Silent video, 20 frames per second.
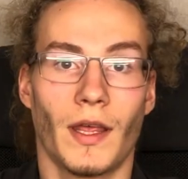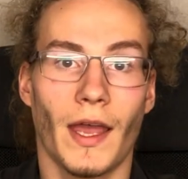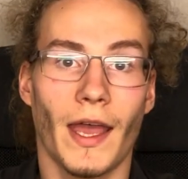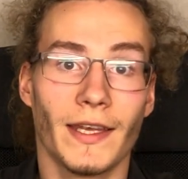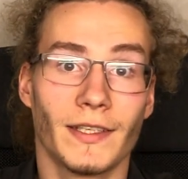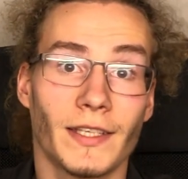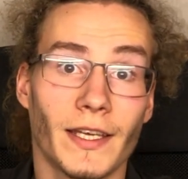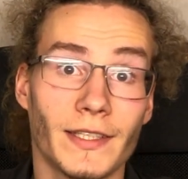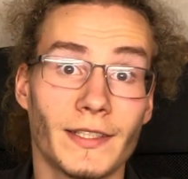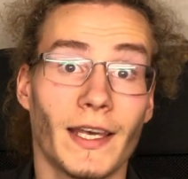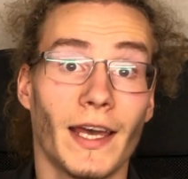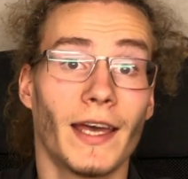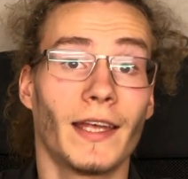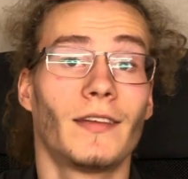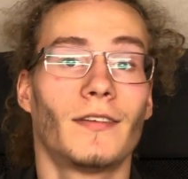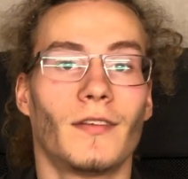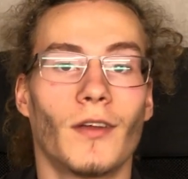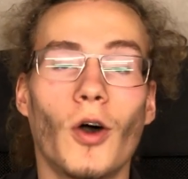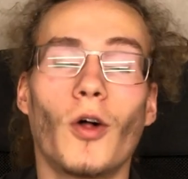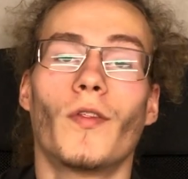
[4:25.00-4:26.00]
As I
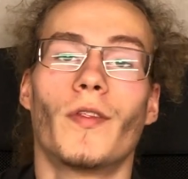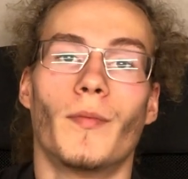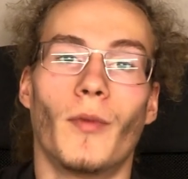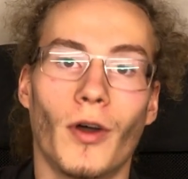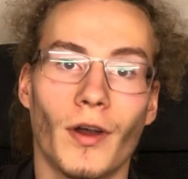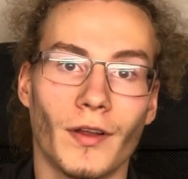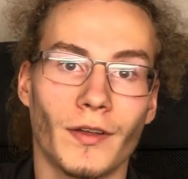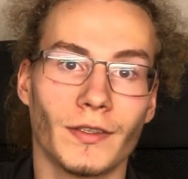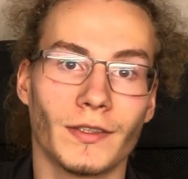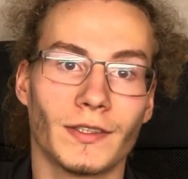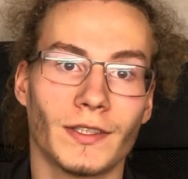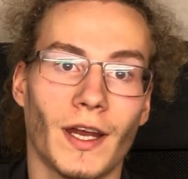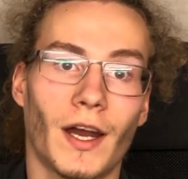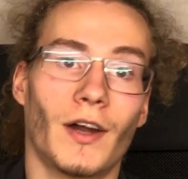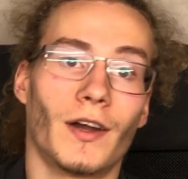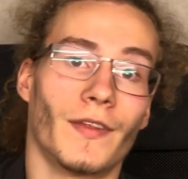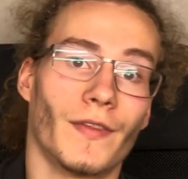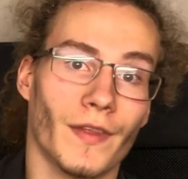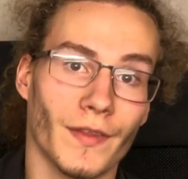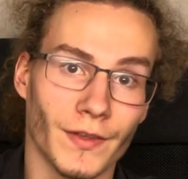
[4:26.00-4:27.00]
said, all the models
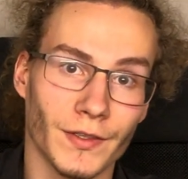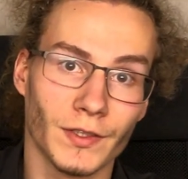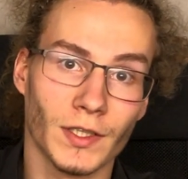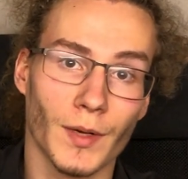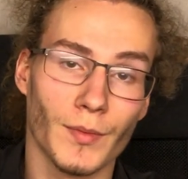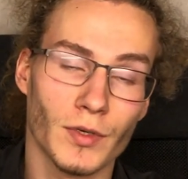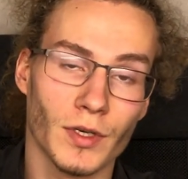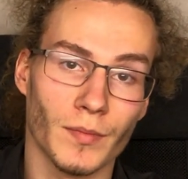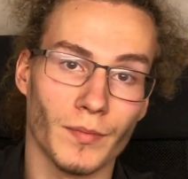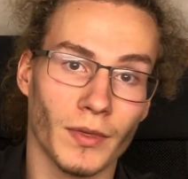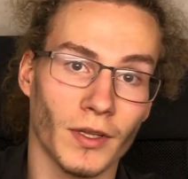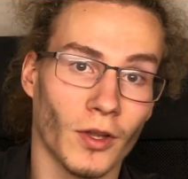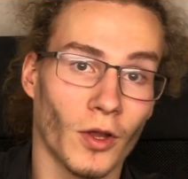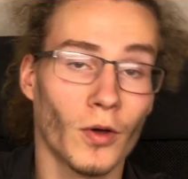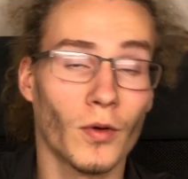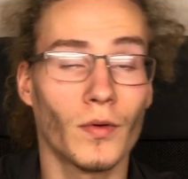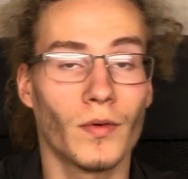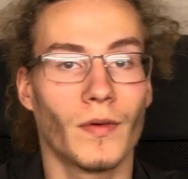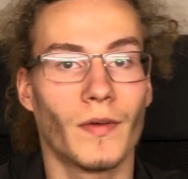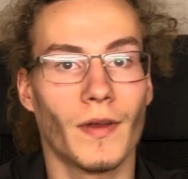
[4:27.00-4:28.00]
are in the description
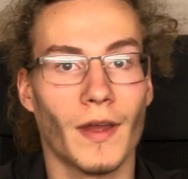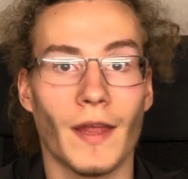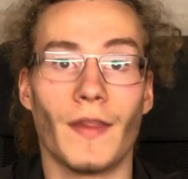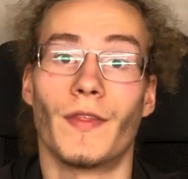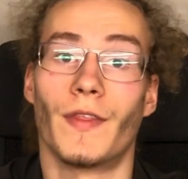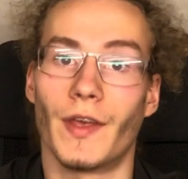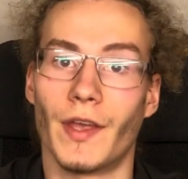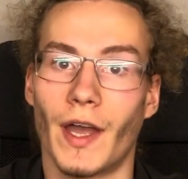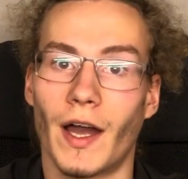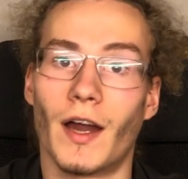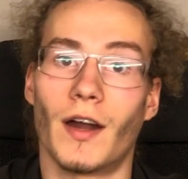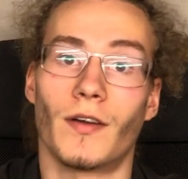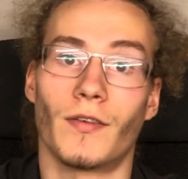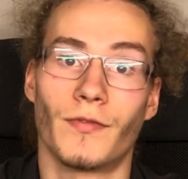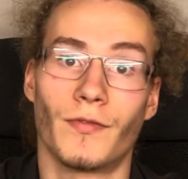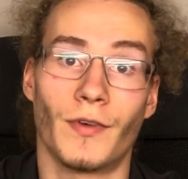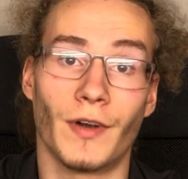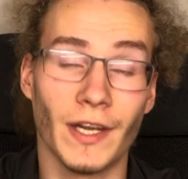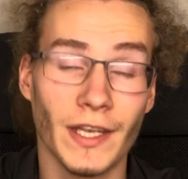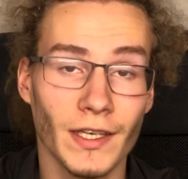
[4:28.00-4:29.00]
below and they are
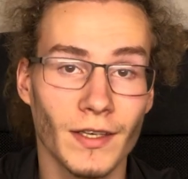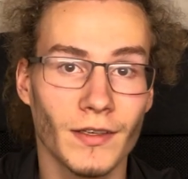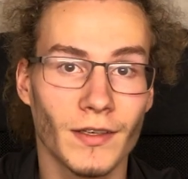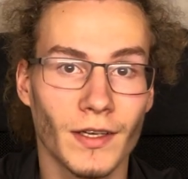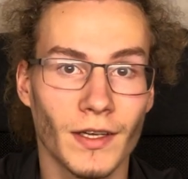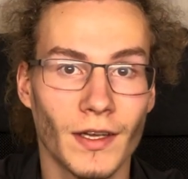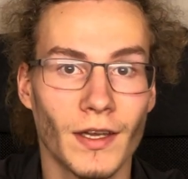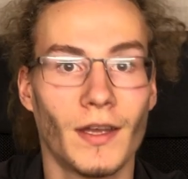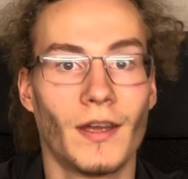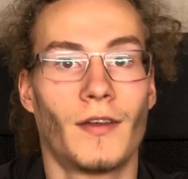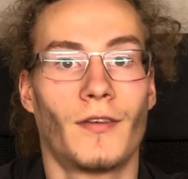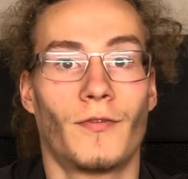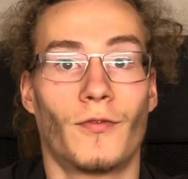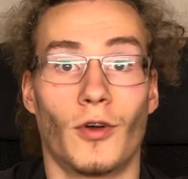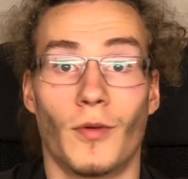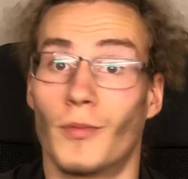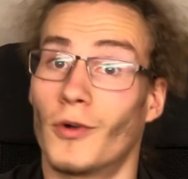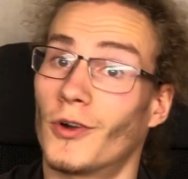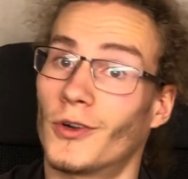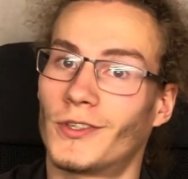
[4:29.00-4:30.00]
free
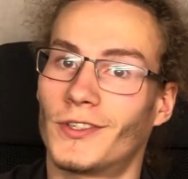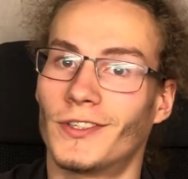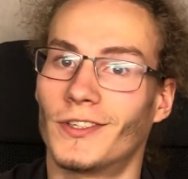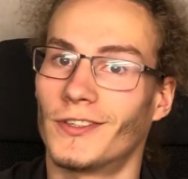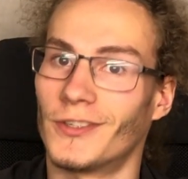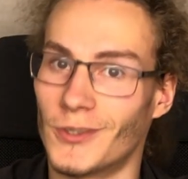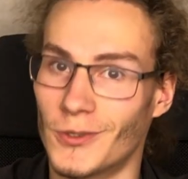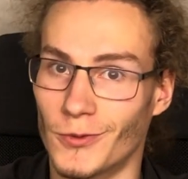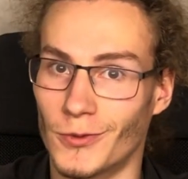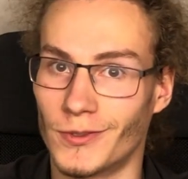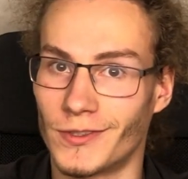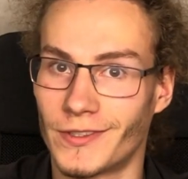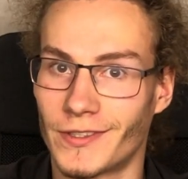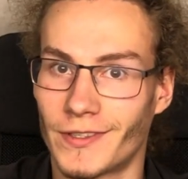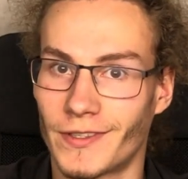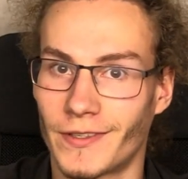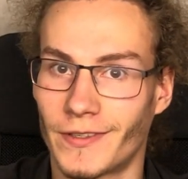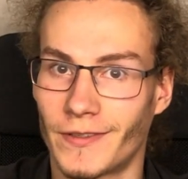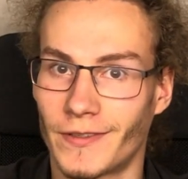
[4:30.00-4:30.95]
for personal use.